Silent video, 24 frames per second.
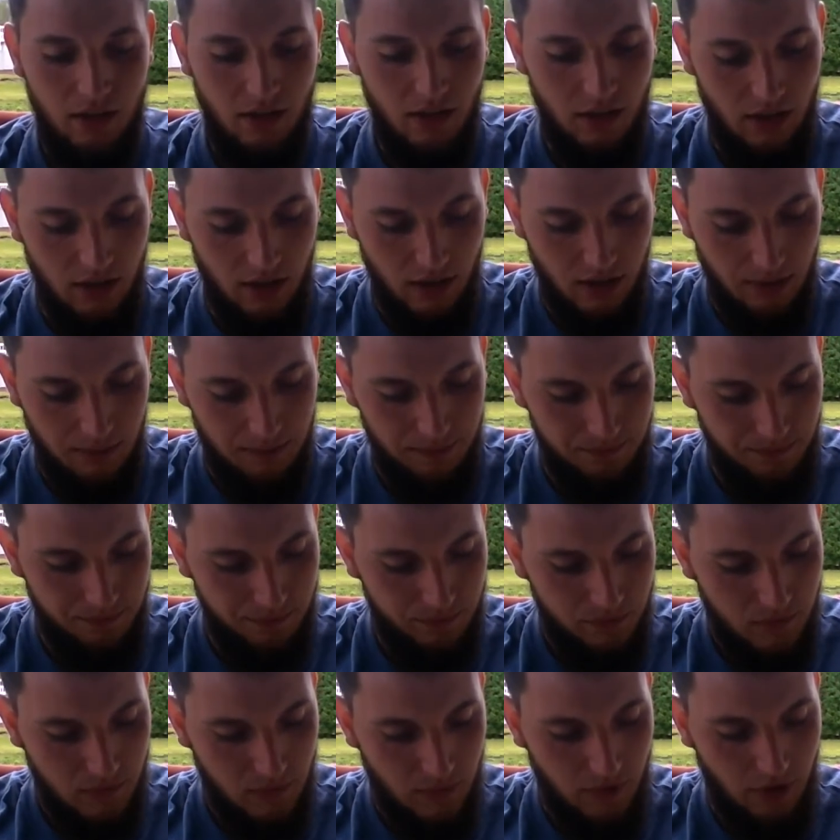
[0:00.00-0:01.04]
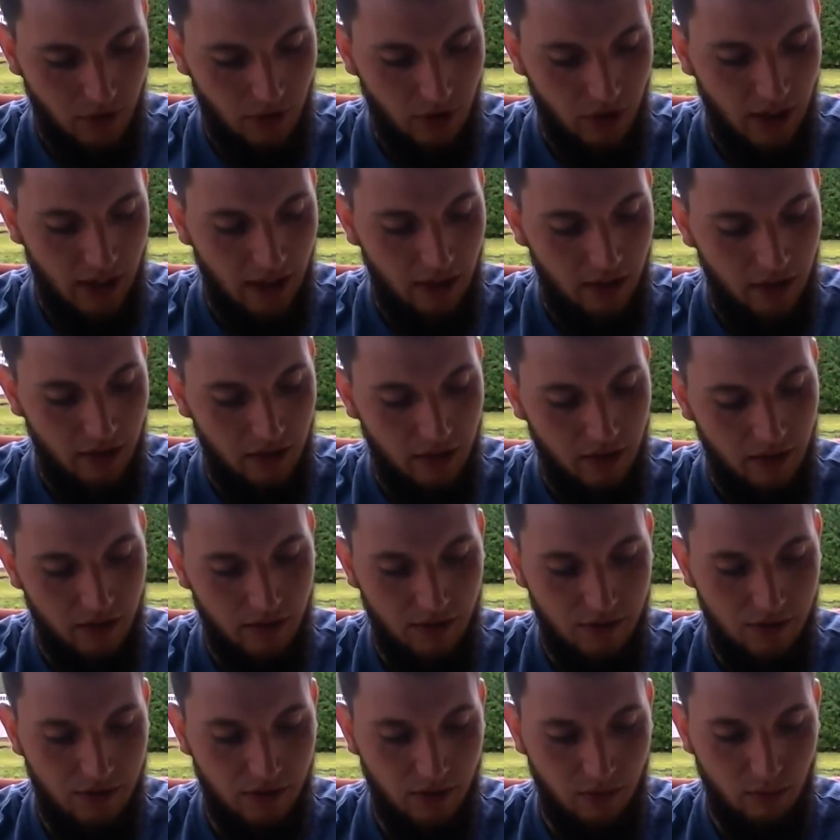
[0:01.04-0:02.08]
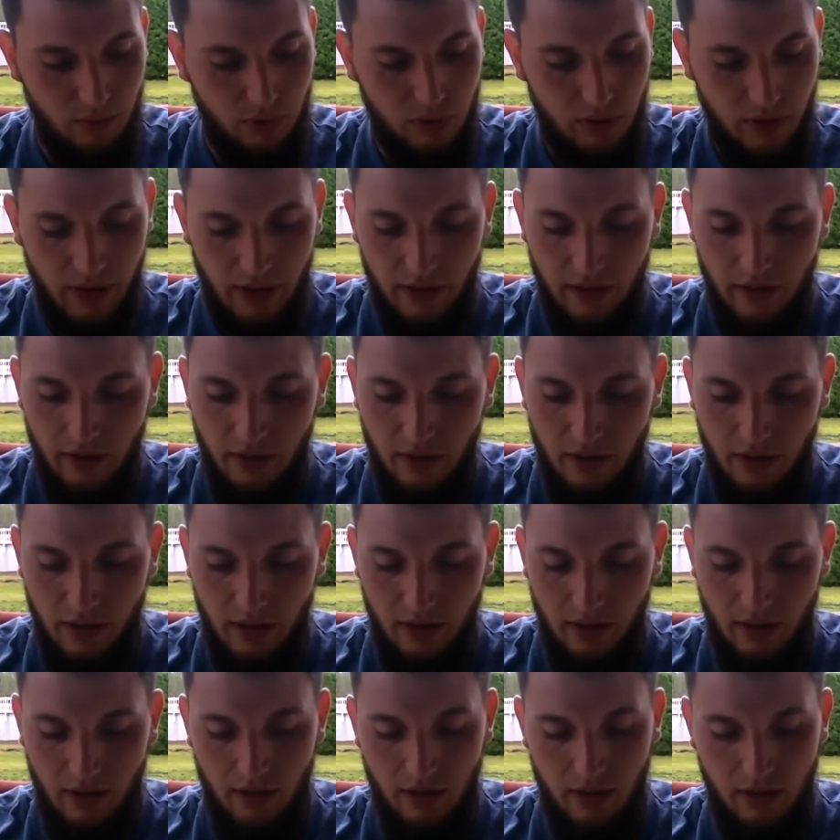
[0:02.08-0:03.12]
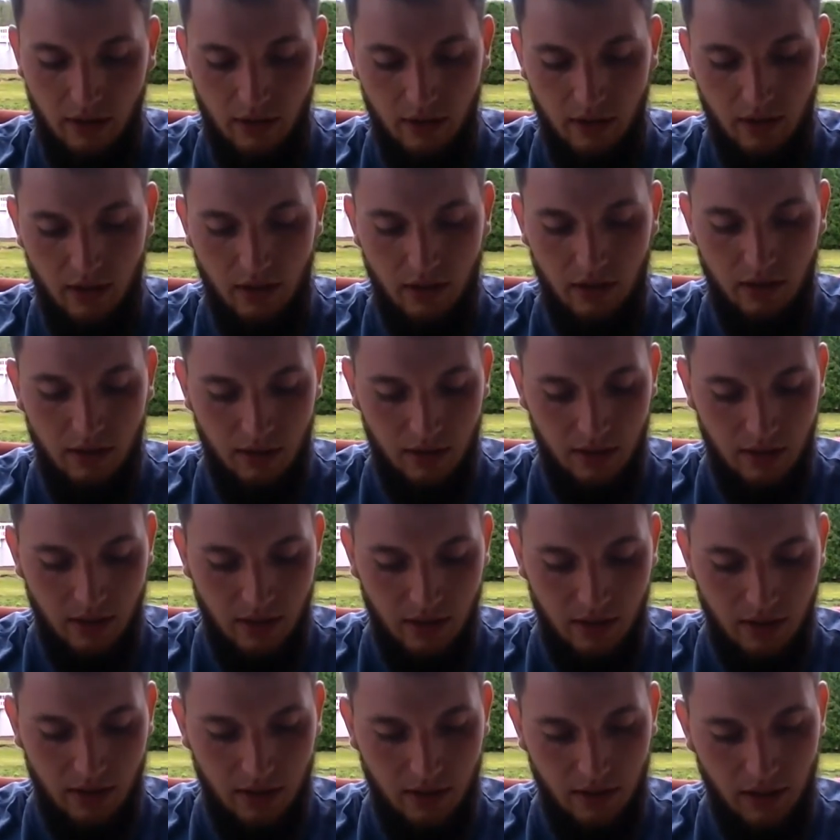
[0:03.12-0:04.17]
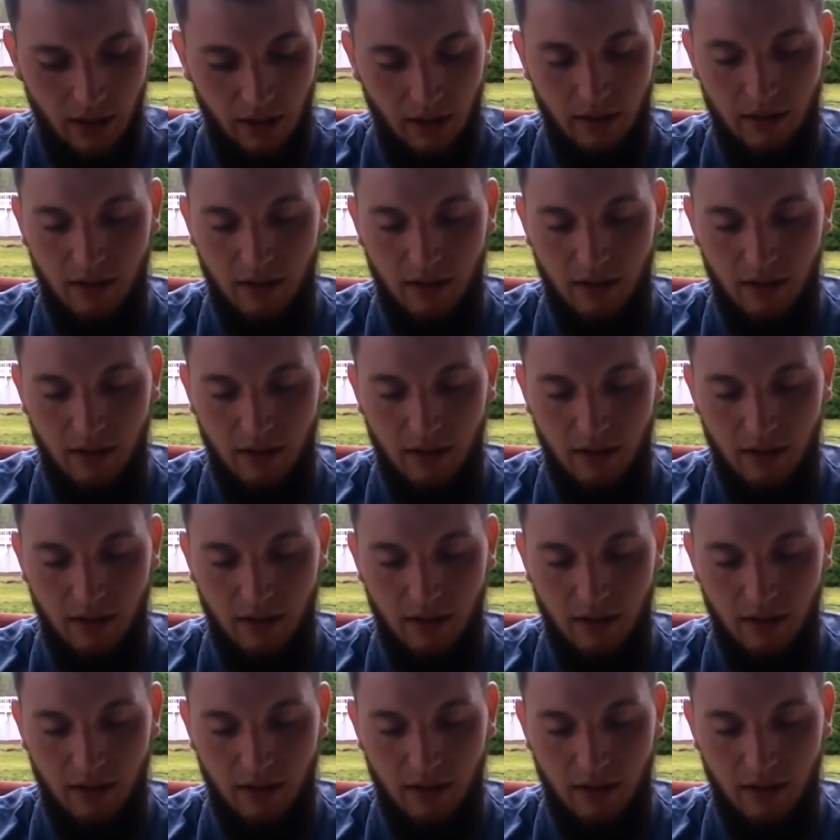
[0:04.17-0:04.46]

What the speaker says: We'll end in some prayer, and yeah.